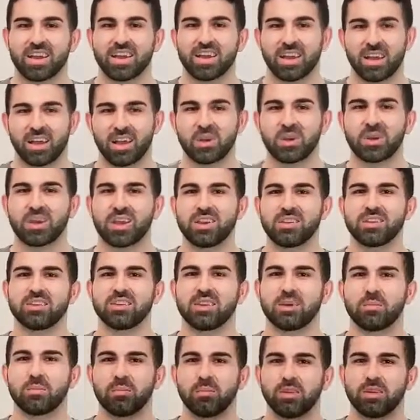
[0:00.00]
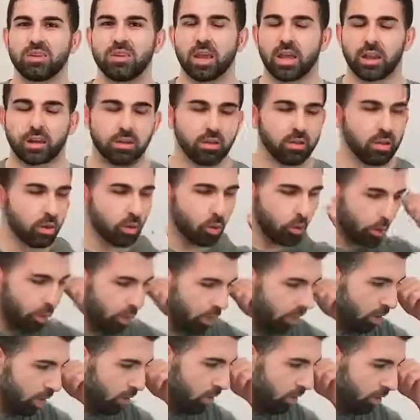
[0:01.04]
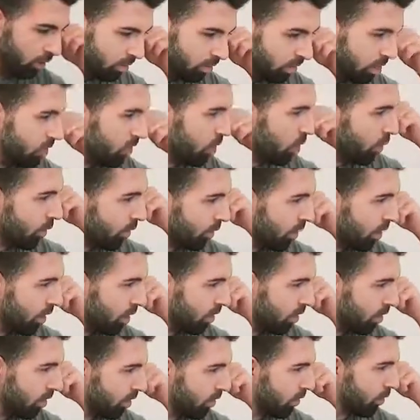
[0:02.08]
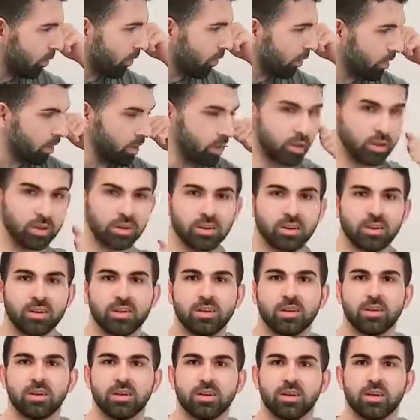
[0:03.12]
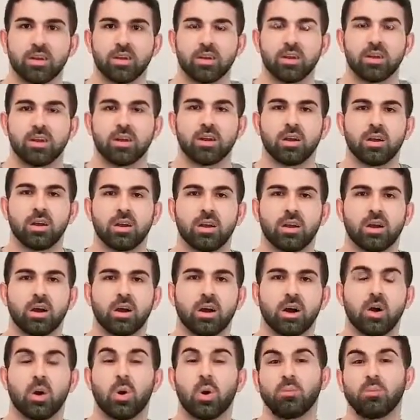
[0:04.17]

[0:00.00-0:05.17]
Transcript: Collocation number 10. Ring, ring, ring. Oh,